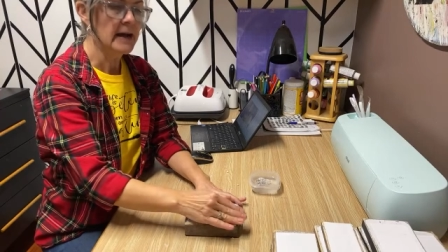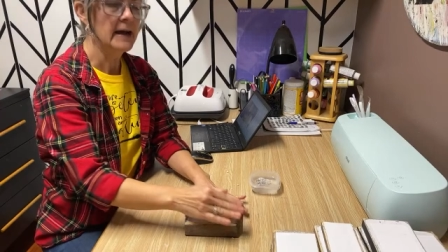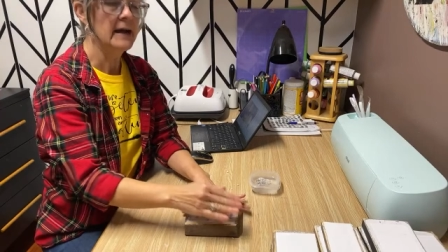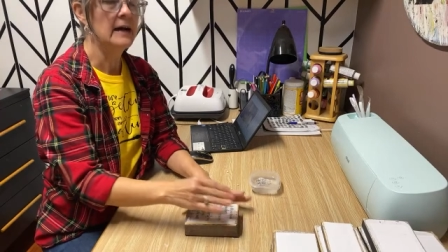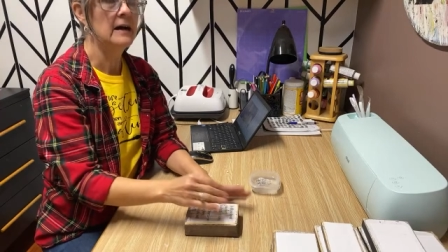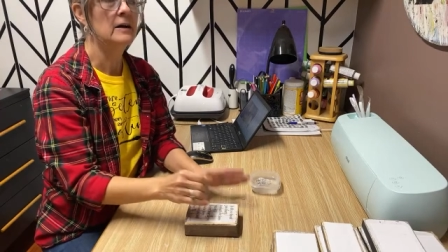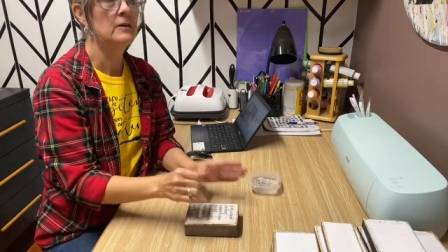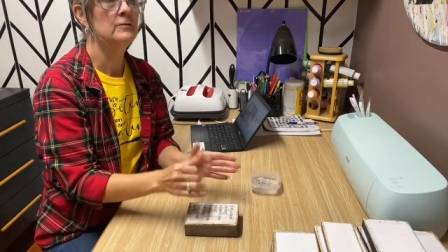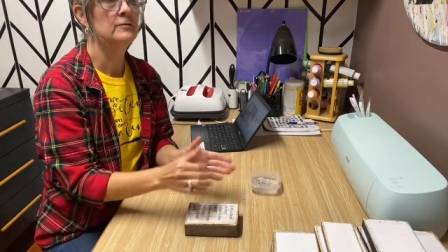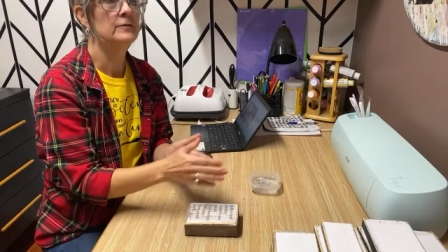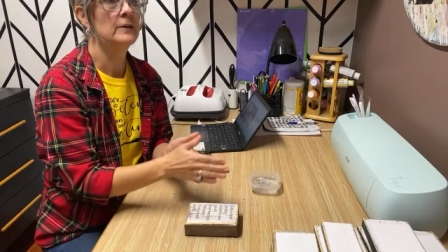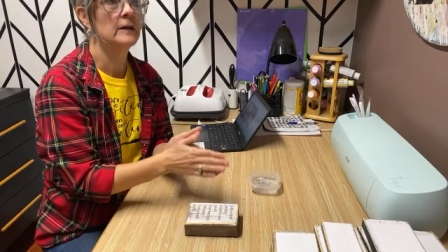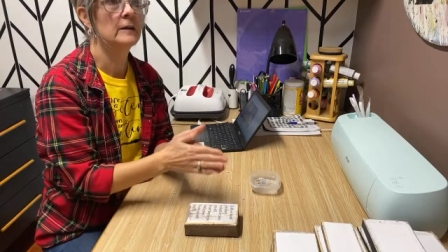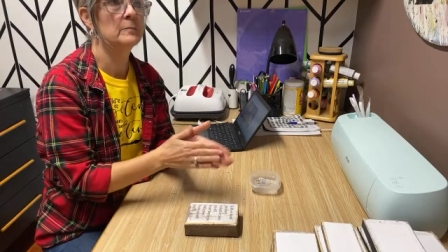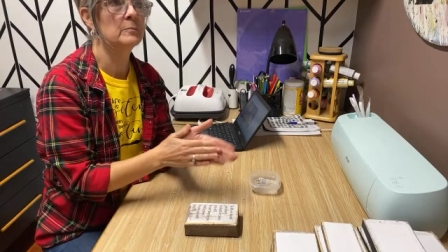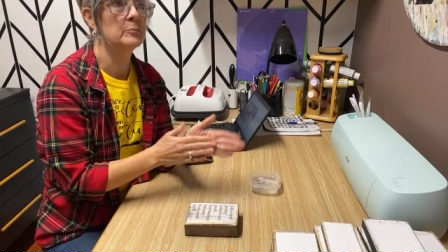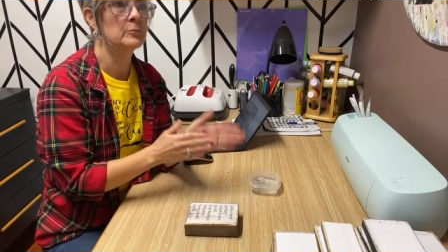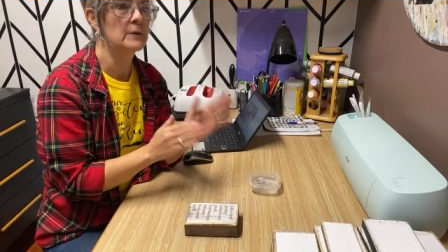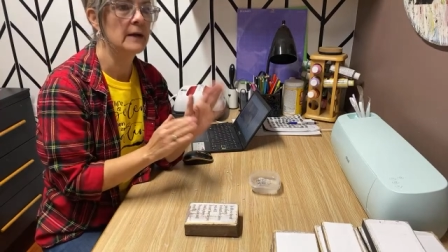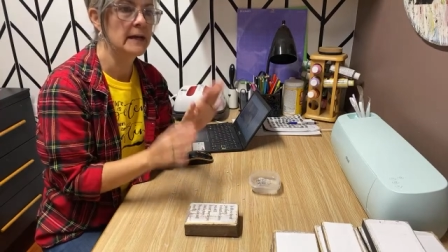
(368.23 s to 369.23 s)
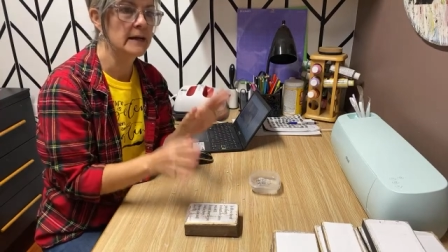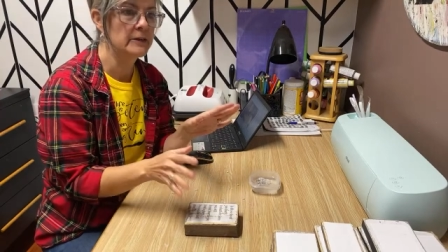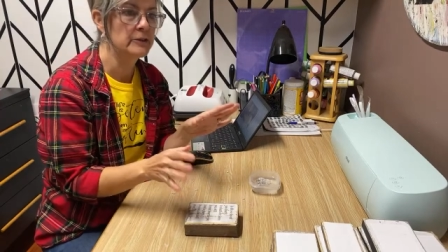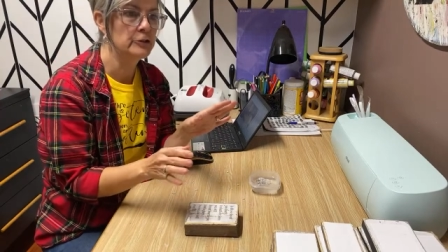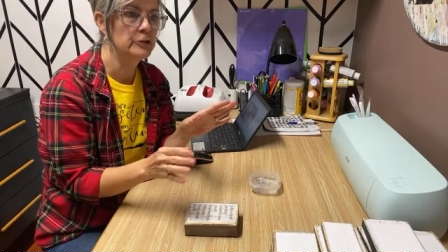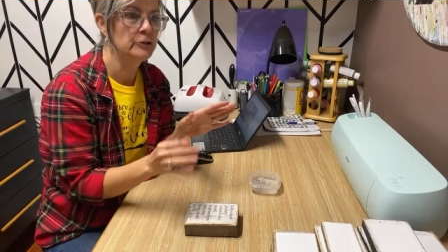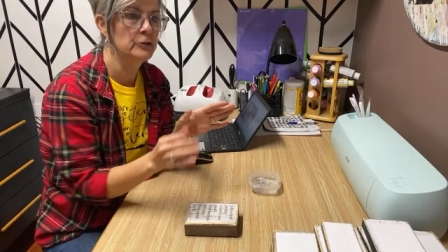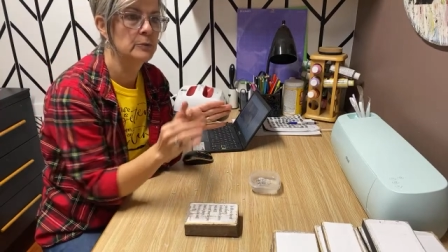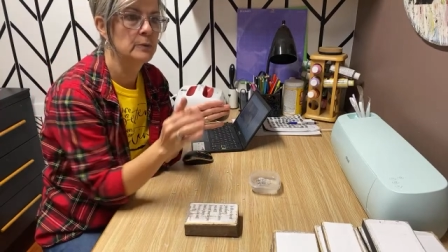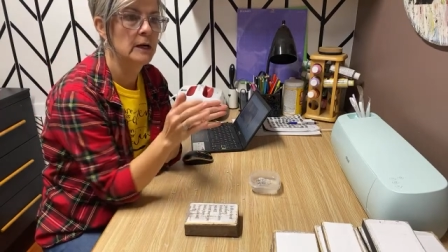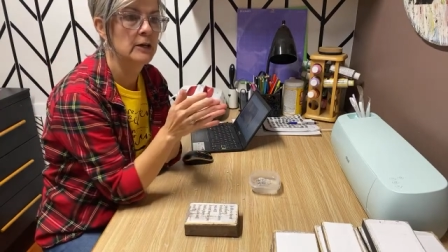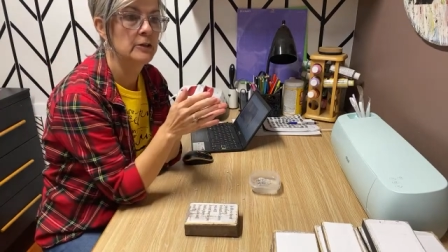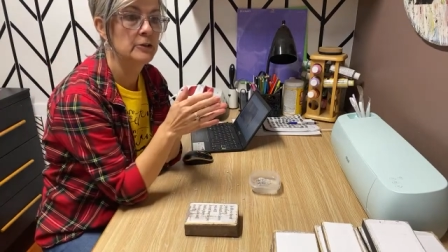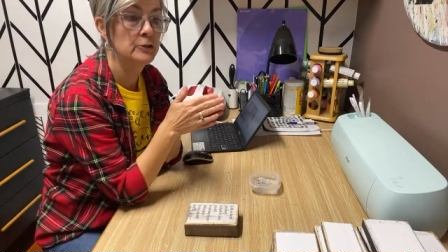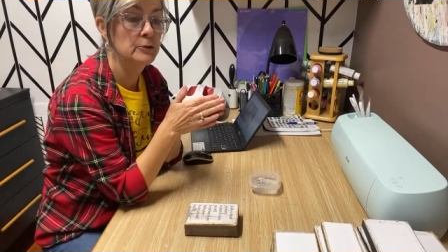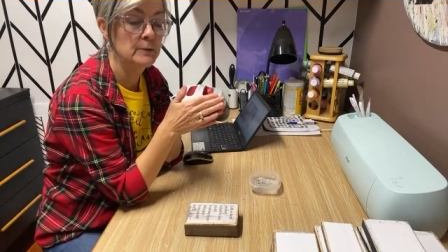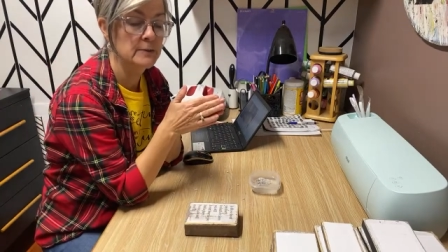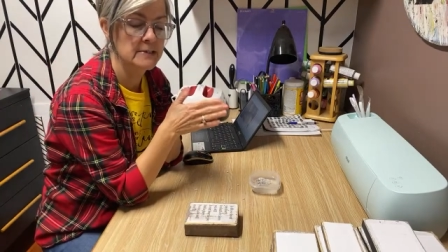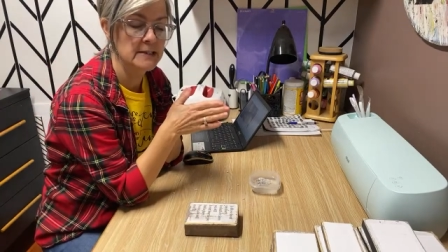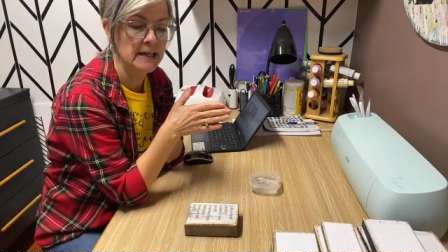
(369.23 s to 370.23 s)
have brand new, a
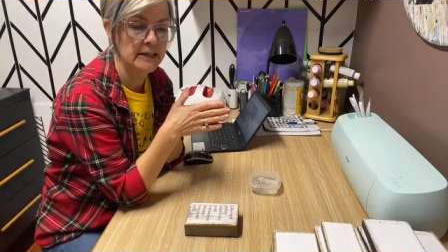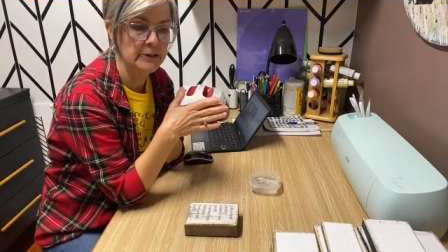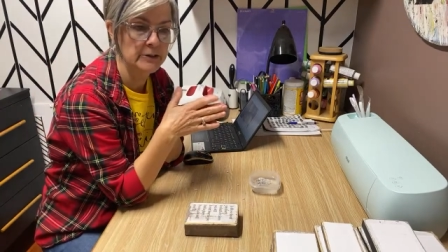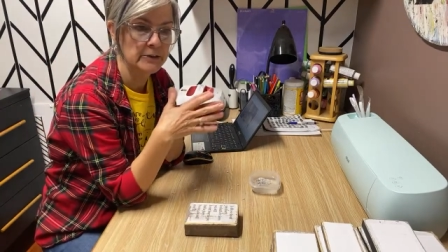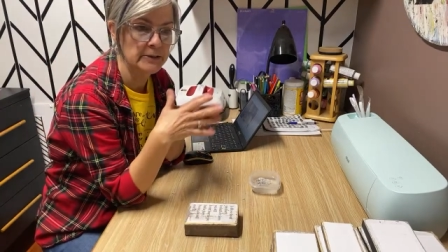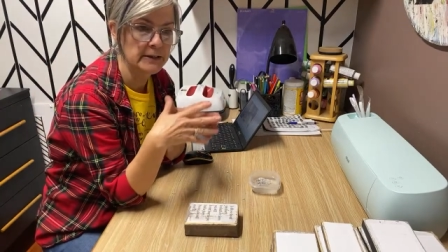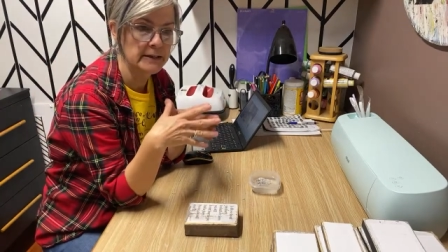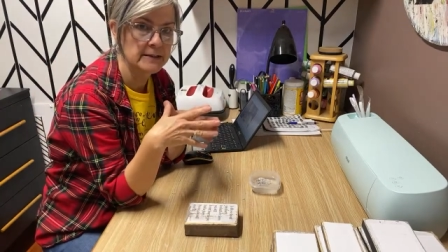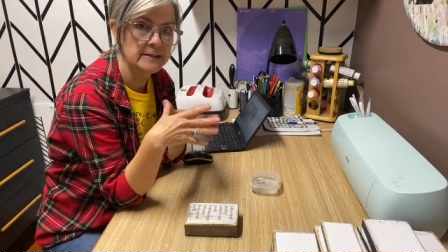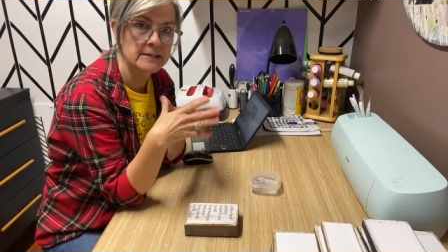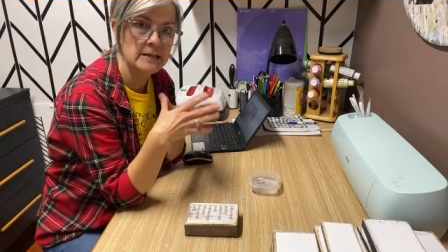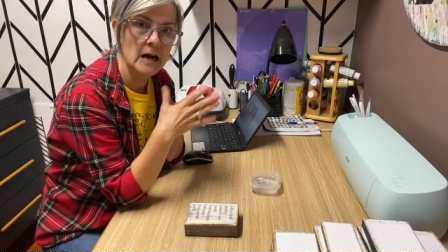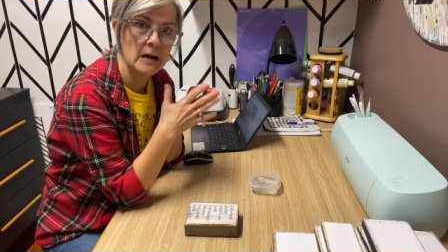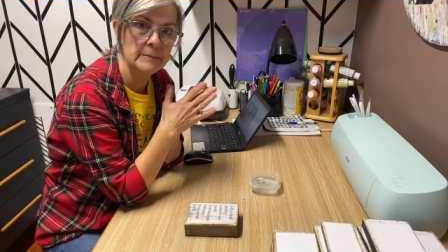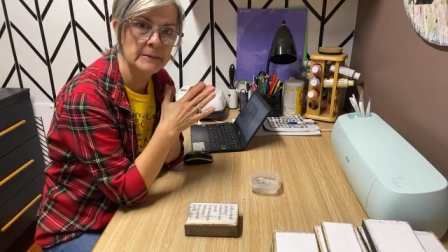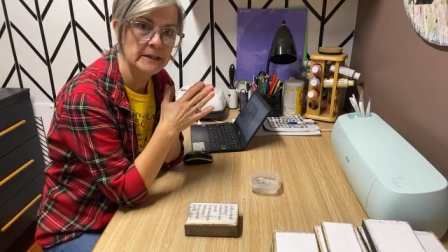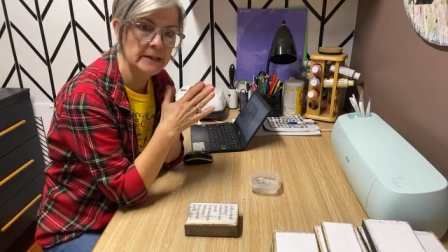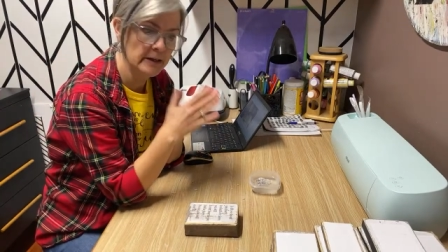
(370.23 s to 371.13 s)
newsletter that's coming